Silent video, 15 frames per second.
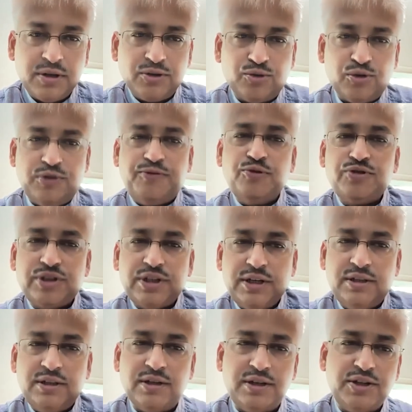So if you
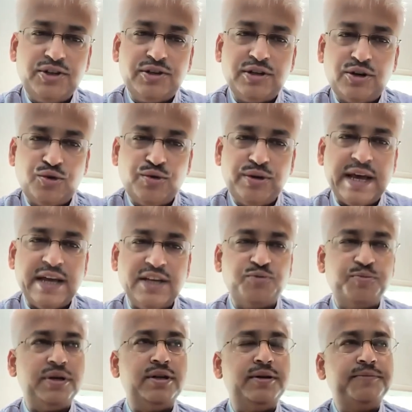see, the digital twin has
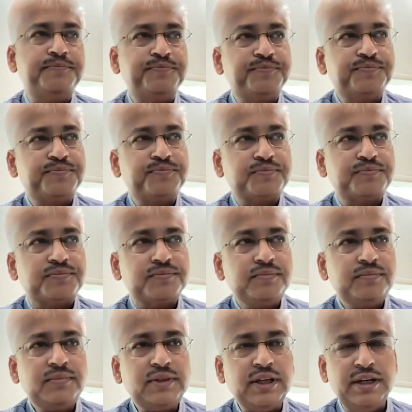been
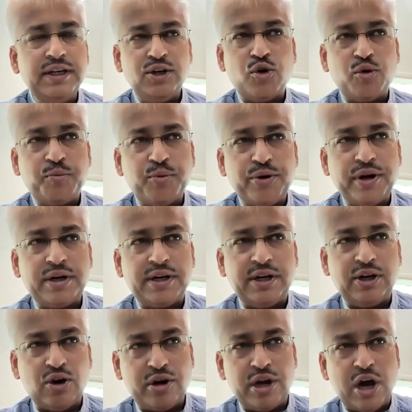
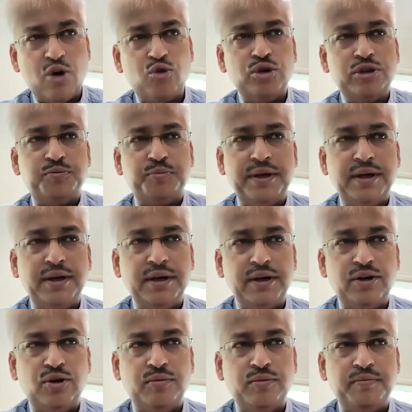incorporated or now is being
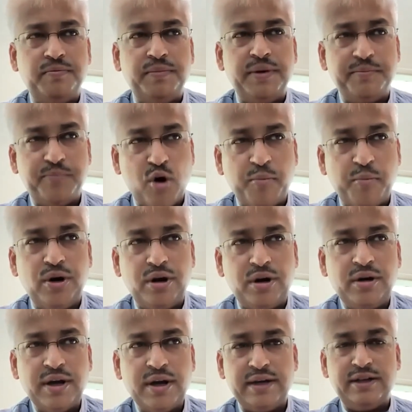
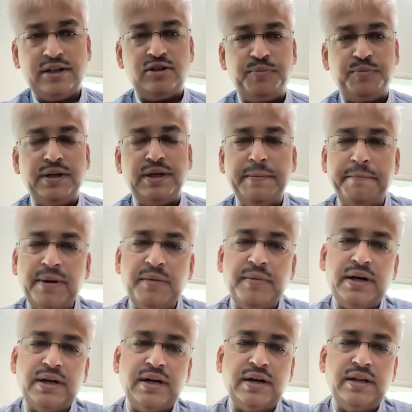popular, and it is being
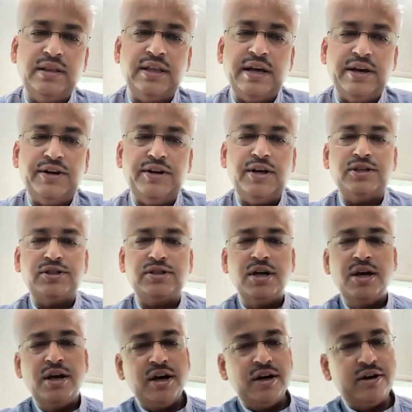implemented in the areas
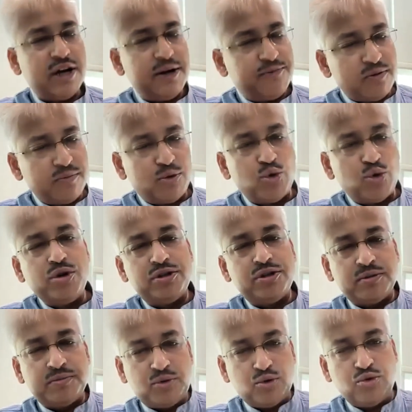right from
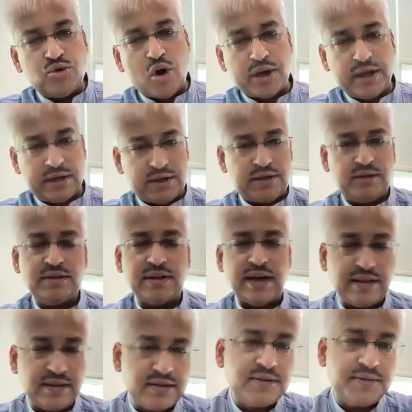tourism to rocket
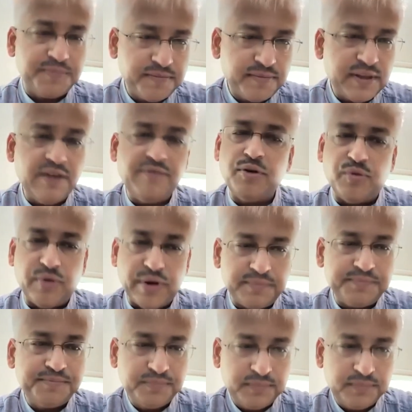science everywhere.